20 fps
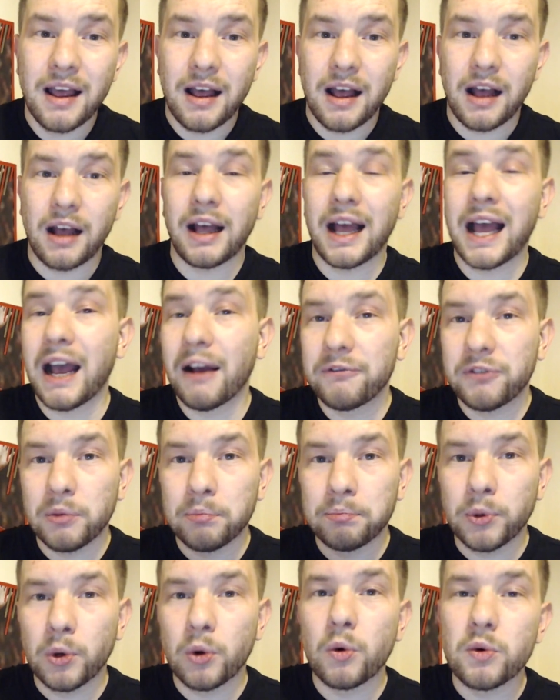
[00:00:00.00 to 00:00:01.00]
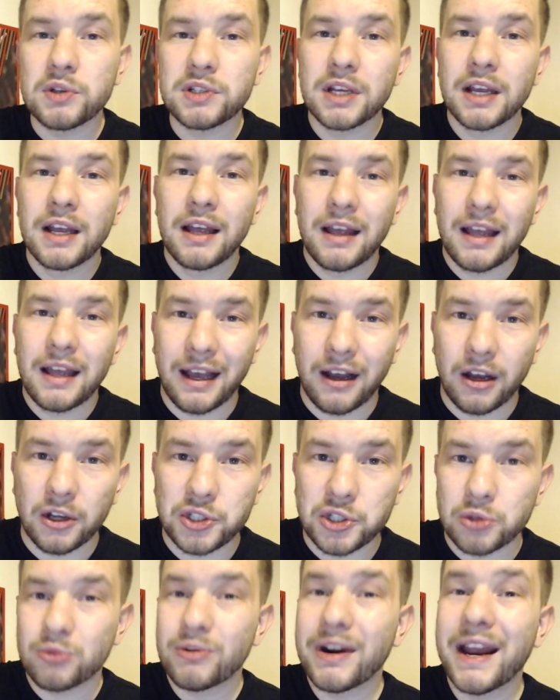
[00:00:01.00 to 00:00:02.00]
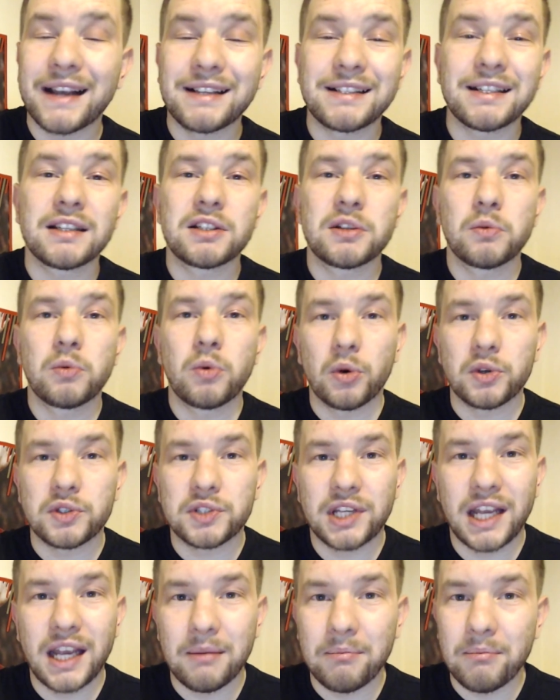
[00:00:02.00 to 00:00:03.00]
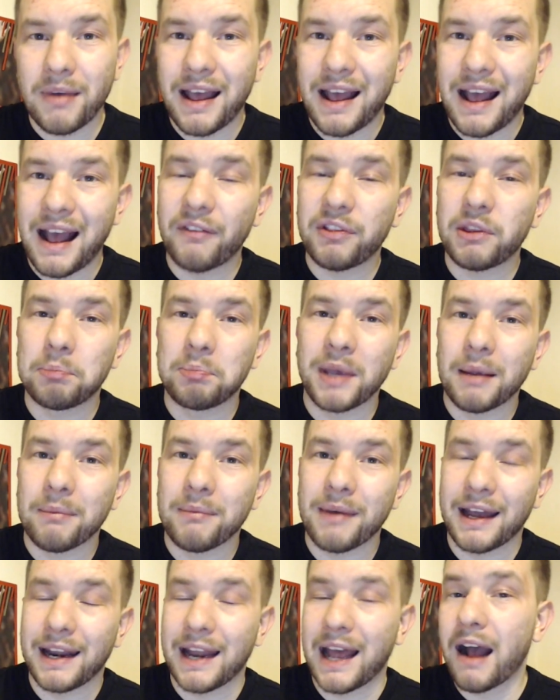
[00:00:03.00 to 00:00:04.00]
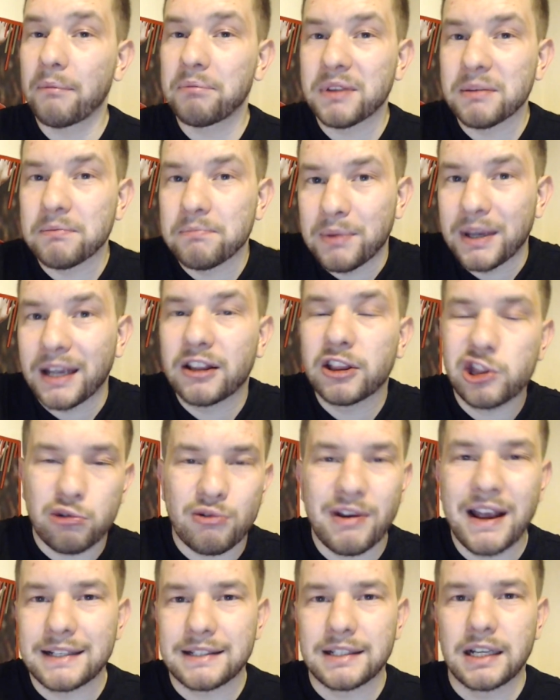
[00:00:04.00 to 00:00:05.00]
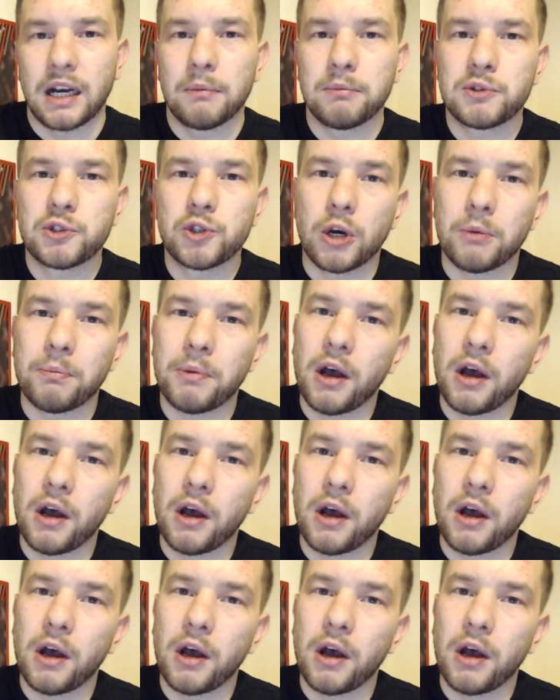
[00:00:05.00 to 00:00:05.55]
Have the balls directed towards him, have the big man, have the big threat up top.